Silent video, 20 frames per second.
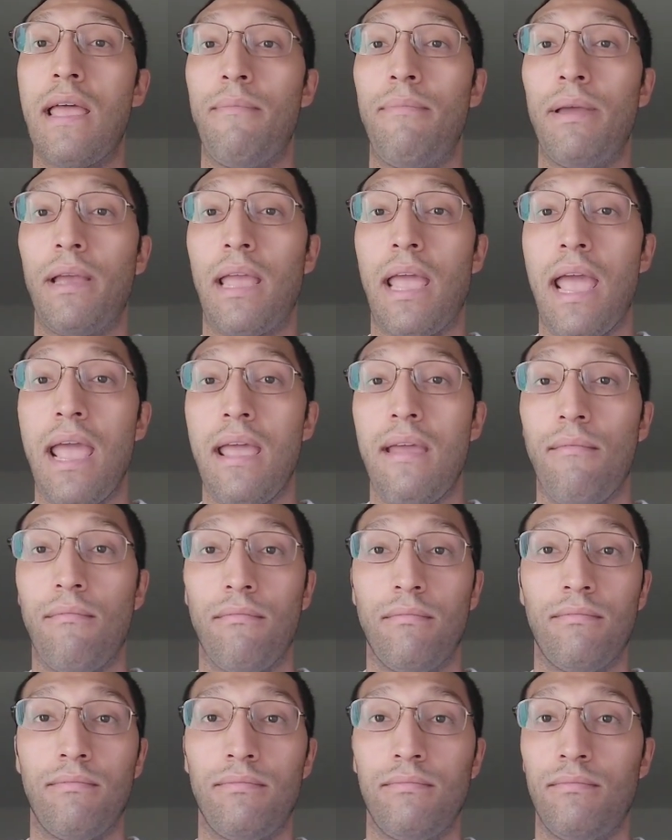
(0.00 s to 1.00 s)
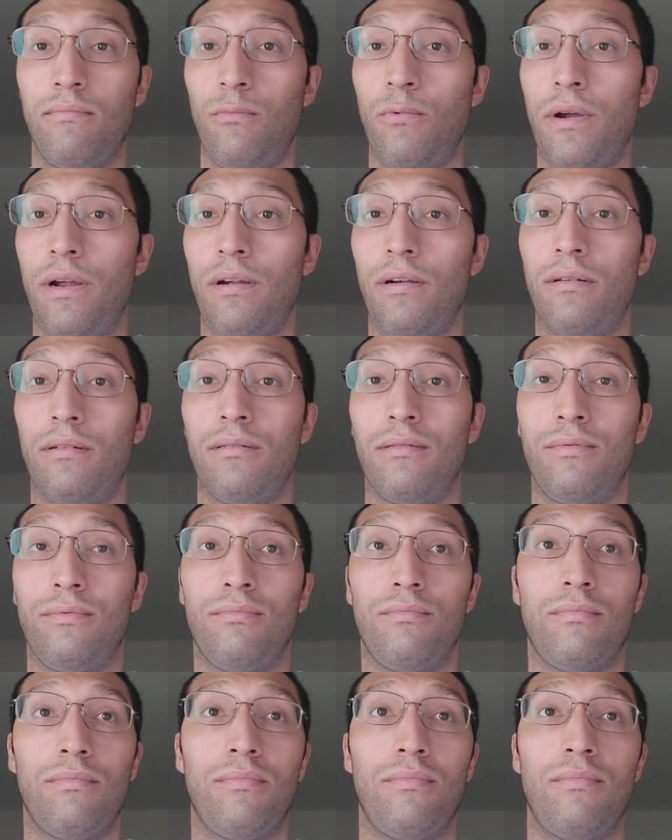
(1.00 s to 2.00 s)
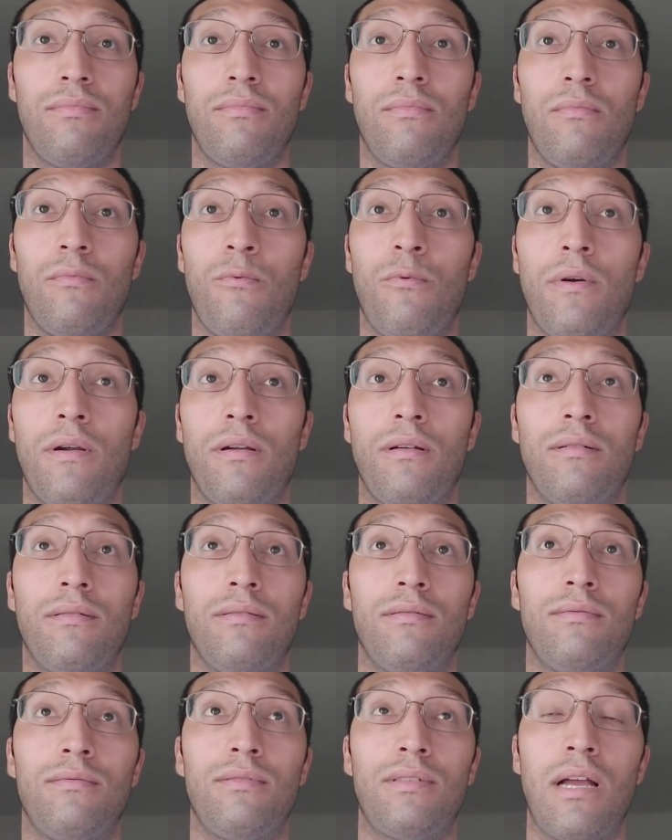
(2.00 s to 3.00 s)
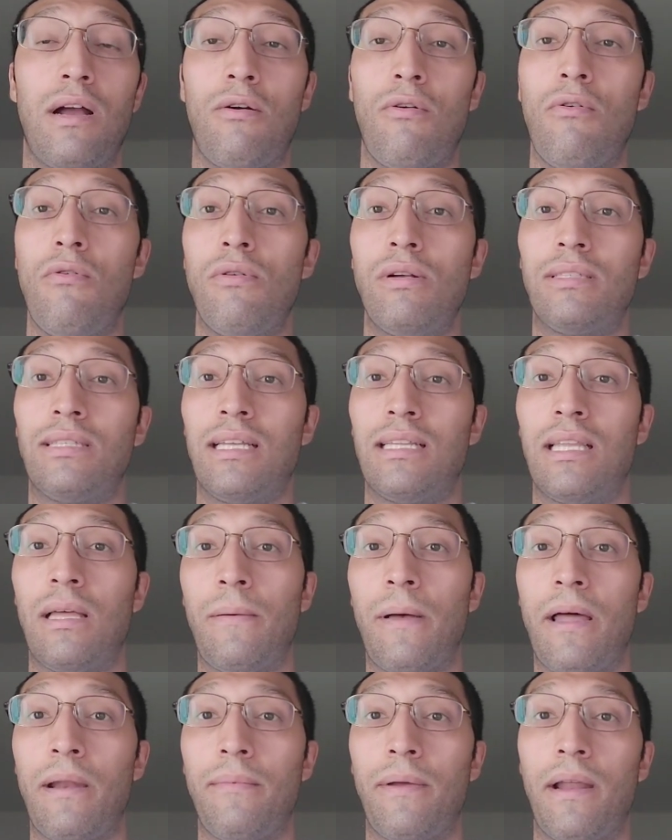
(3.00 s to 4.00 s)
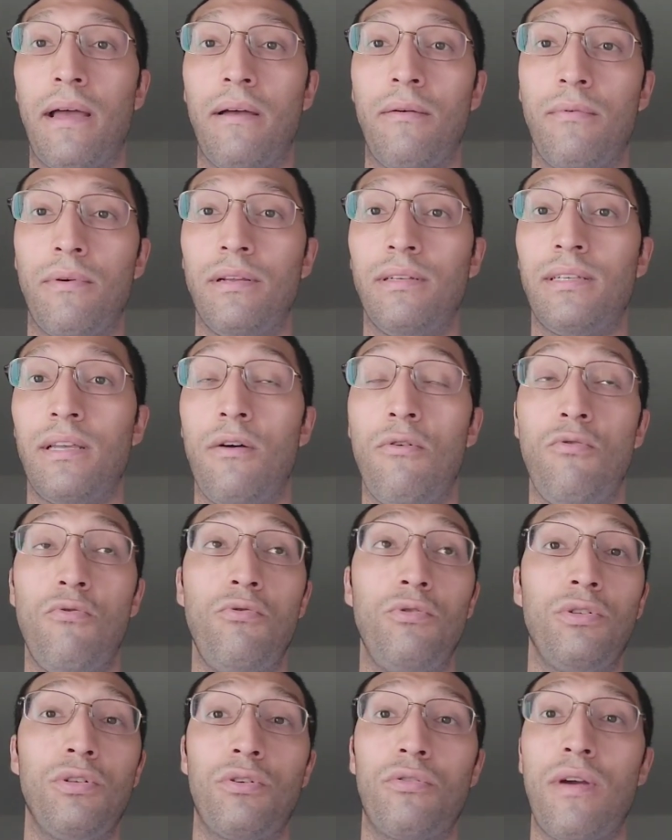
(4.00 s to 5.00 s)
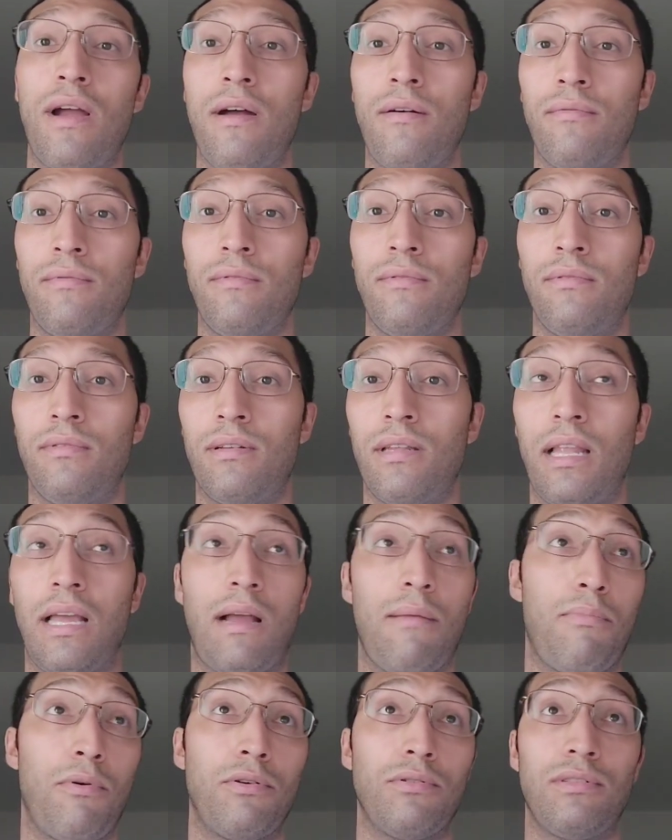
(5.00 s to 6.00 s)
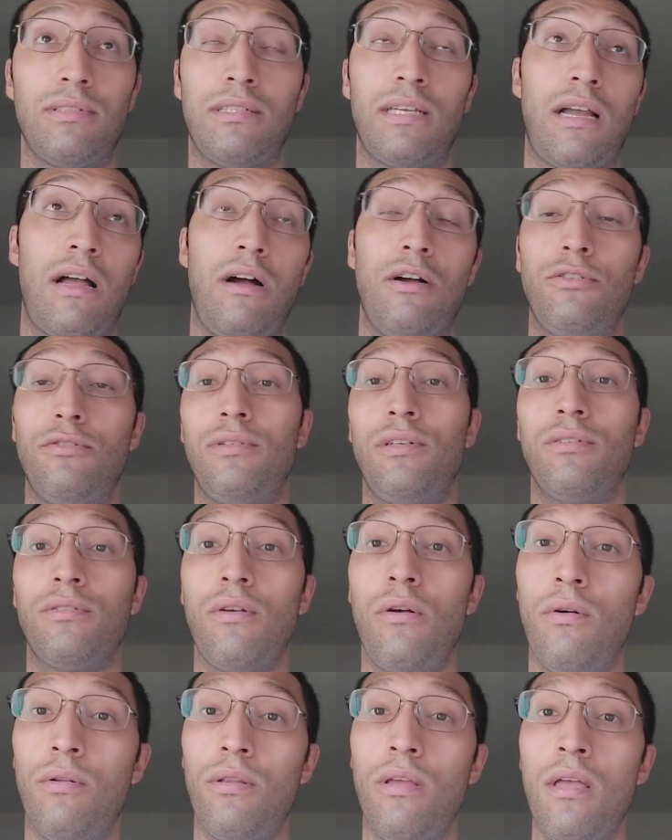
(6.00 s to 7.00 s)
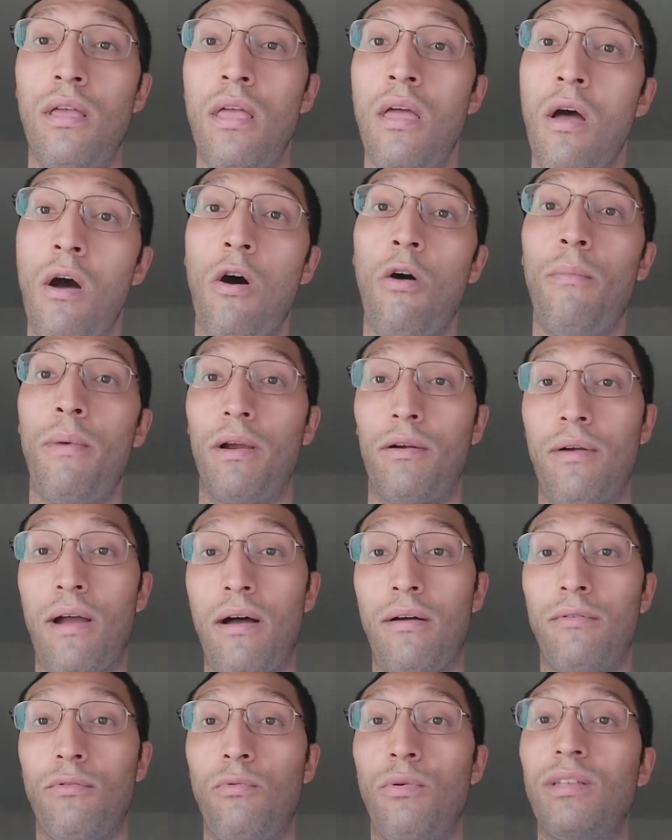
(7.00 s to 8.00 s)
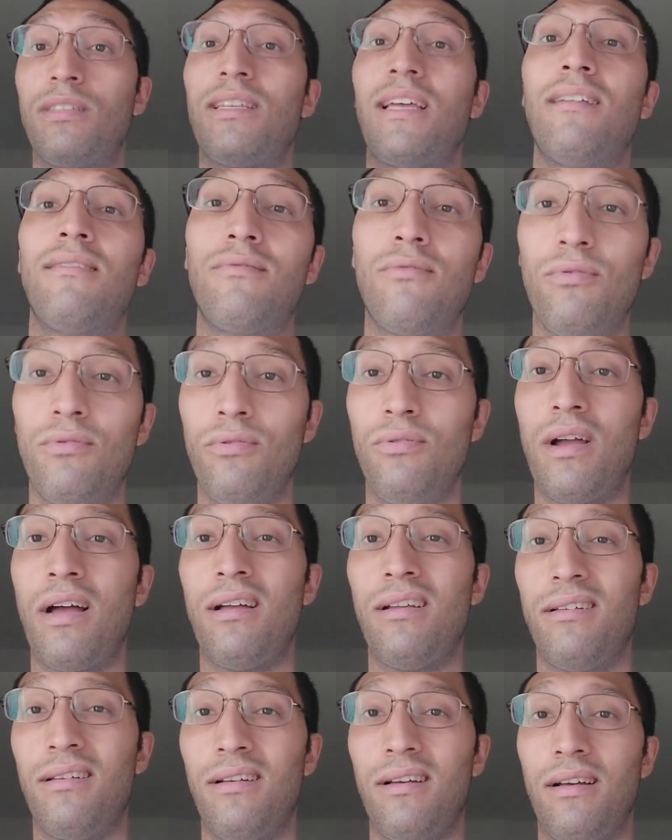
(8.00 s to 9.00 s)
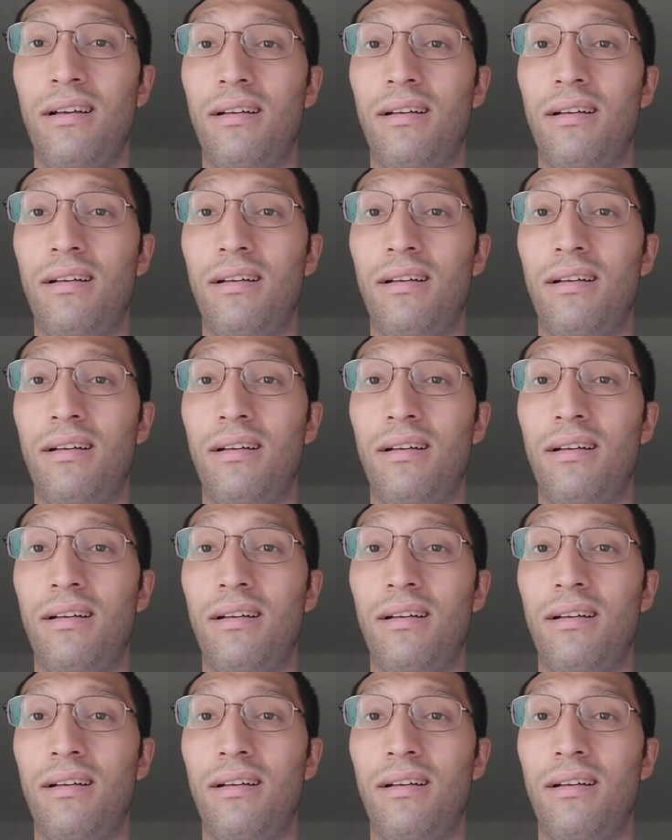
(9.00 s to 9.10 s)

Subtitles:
it became where in Chango and Santa Barbara, where you say, who's your crown? Like a person's like 100 years old. My crown, what santo you got?